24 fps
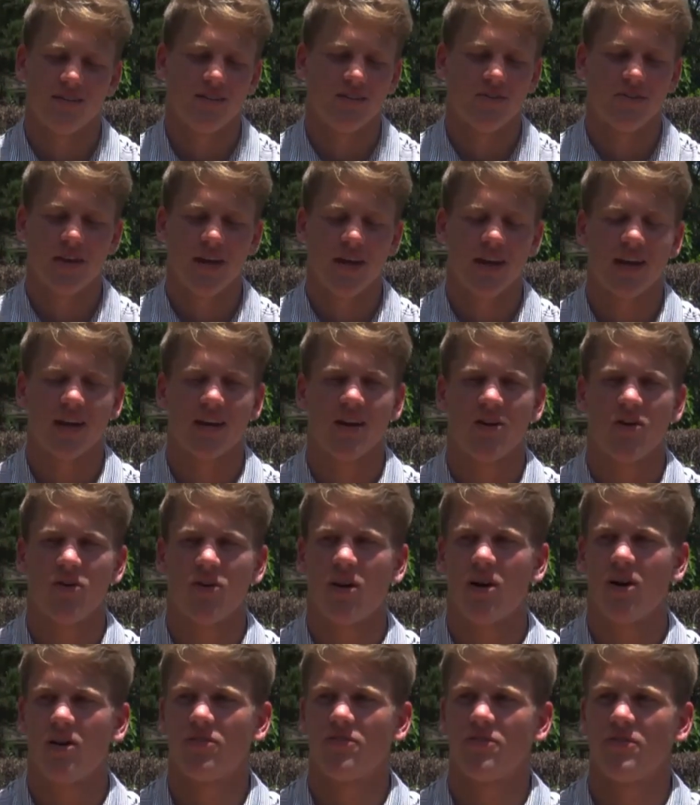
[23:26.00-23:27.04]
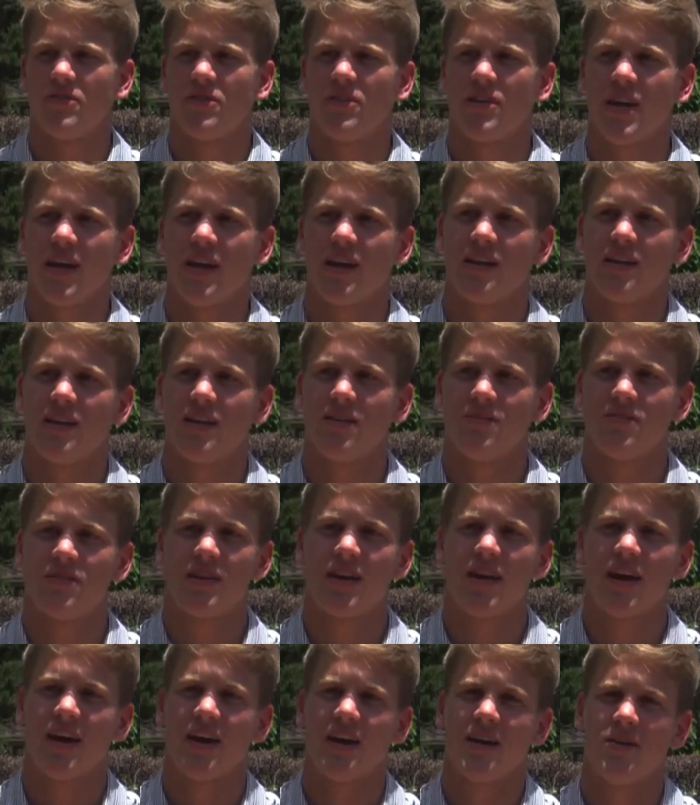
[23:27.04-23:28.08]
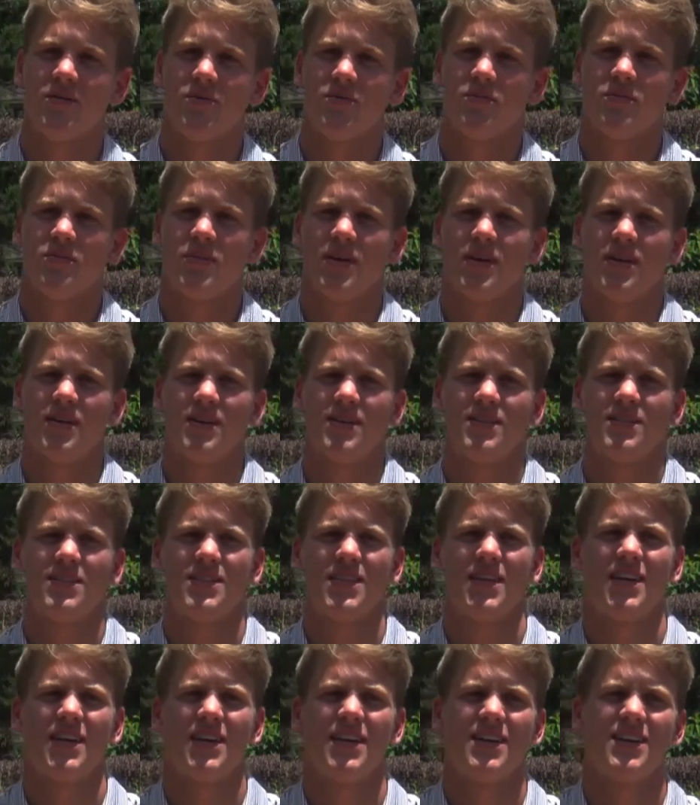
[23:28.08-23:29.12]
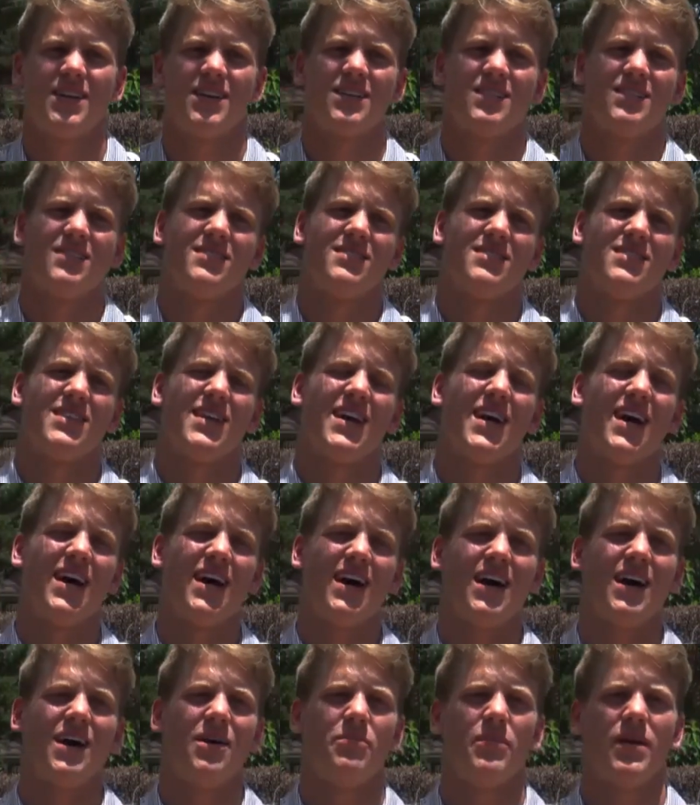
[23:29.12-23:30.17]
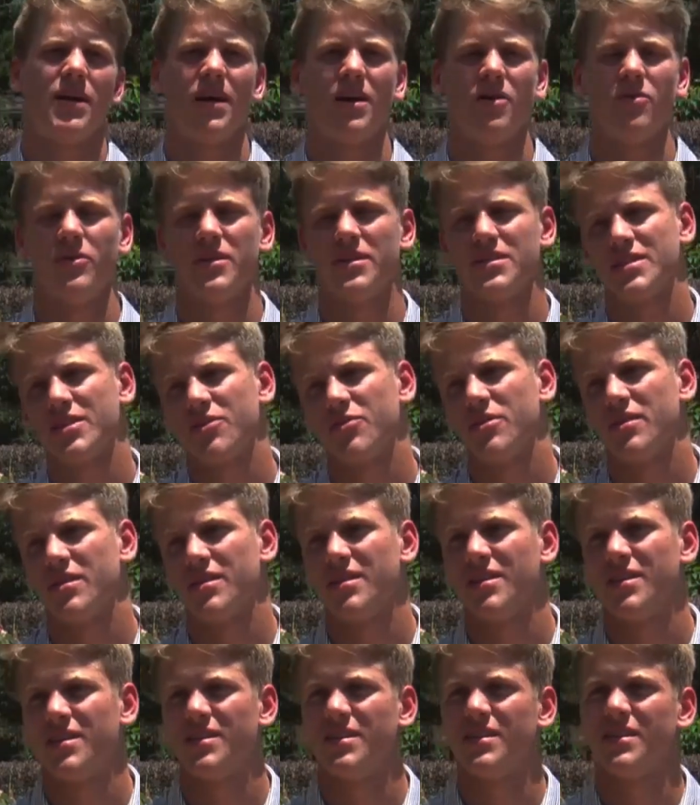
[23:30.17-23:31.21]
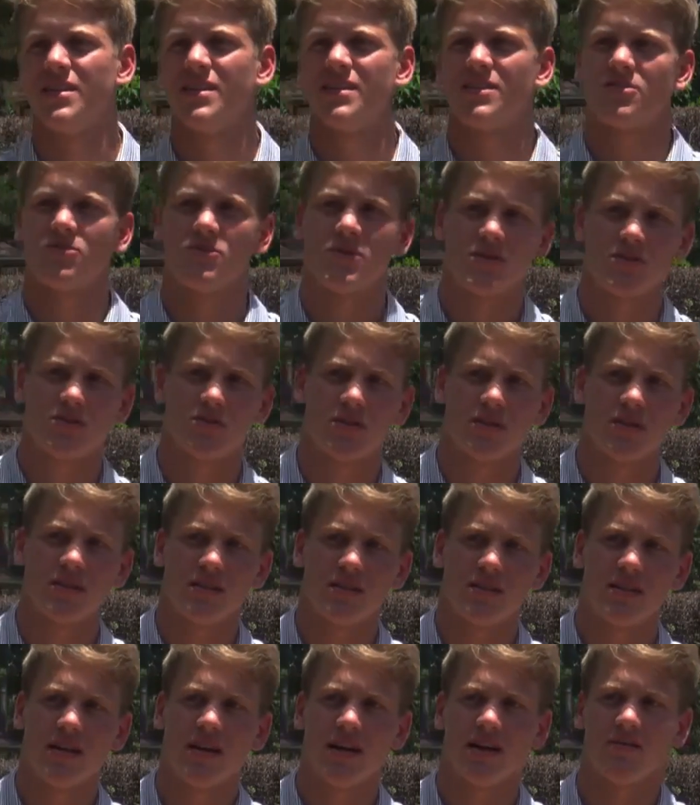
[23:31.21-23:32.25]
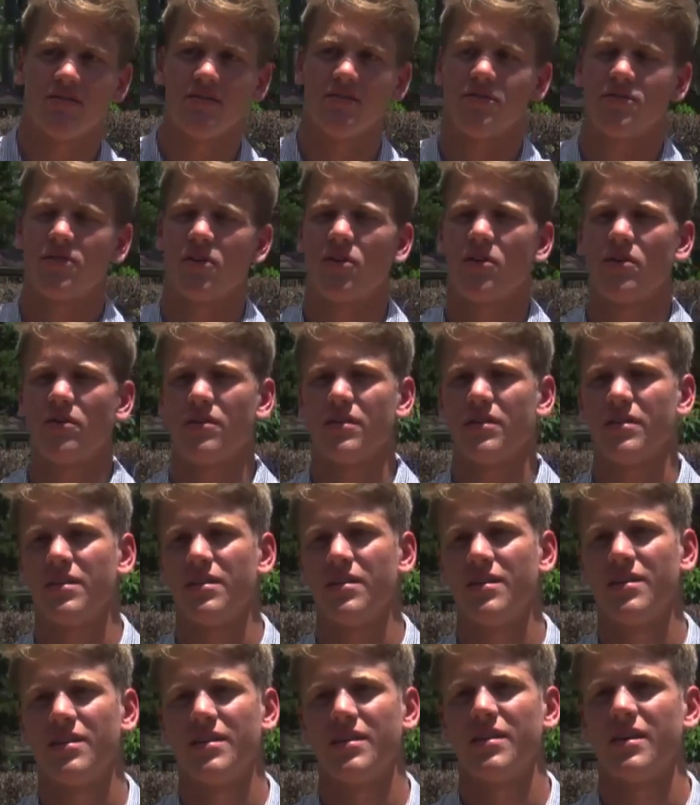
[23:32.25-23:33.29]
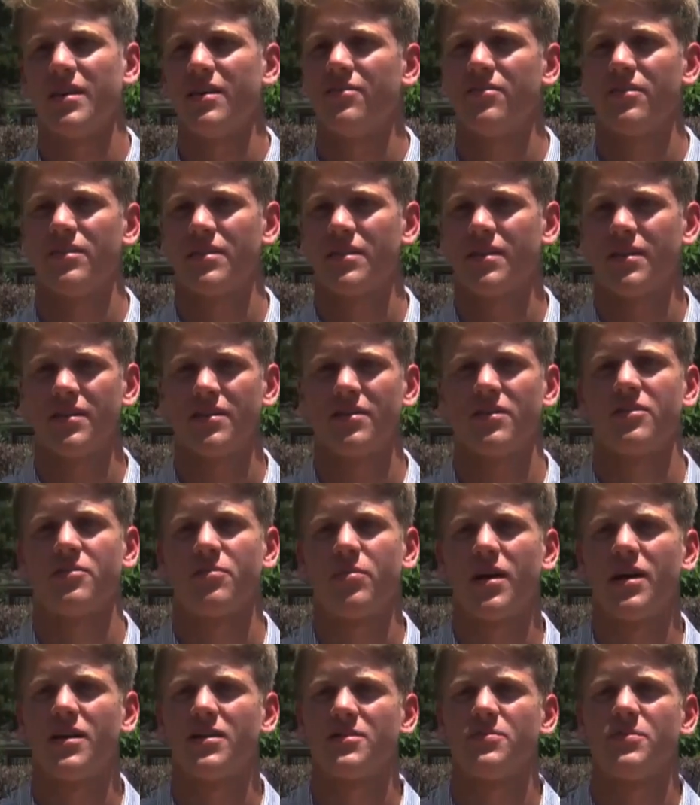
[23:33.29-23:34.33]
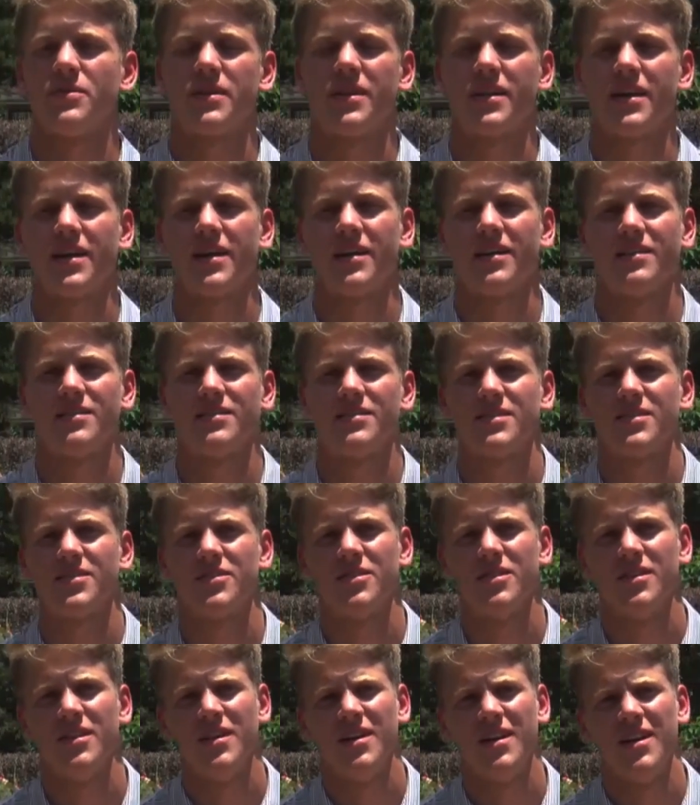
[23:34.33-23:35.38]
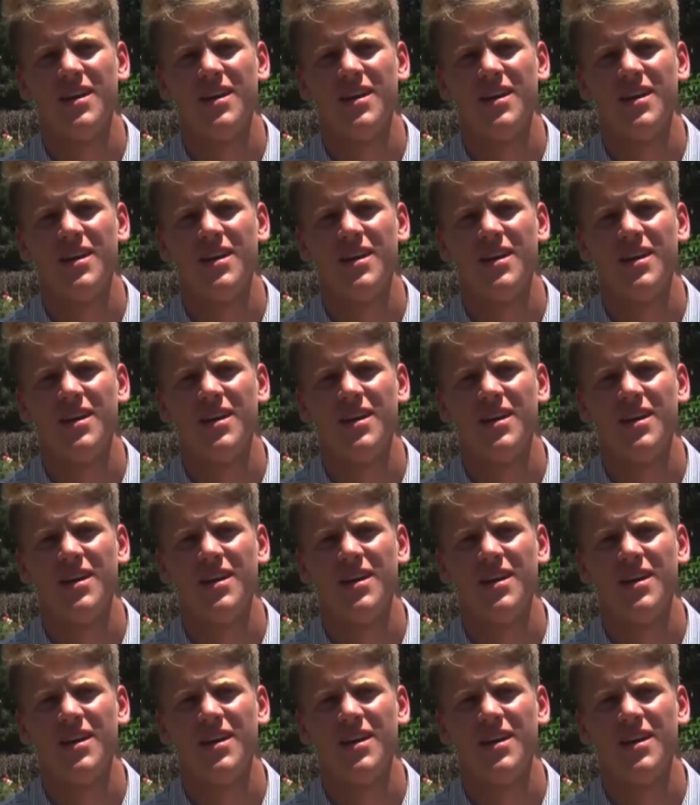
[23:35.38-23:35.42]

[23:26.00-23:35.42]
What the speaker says: you can't leave the game and then say, man, I wish I would have done this, wish I would have done that. If you've already done it, everything you possibly can. So